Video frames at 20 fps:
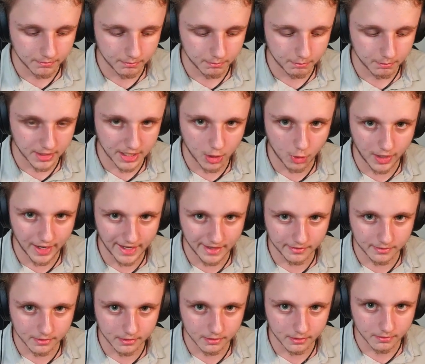Be
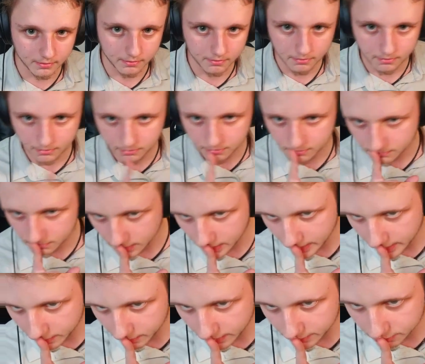quiet.
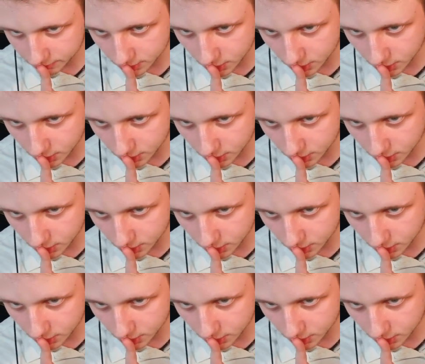Otherwise we're